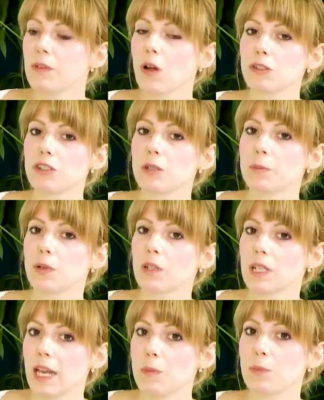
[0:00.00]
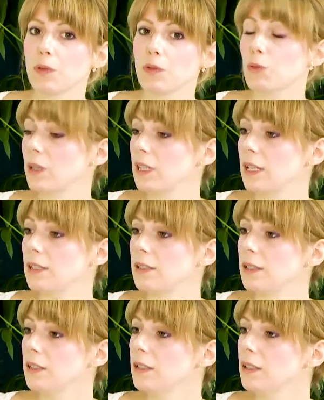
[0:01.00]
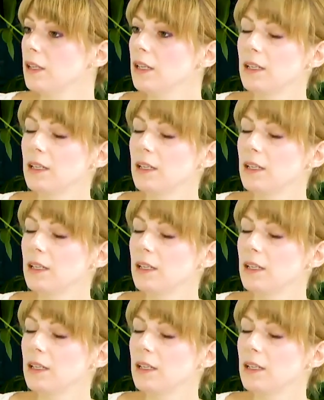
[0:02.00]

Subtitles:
launched a book in April 2018,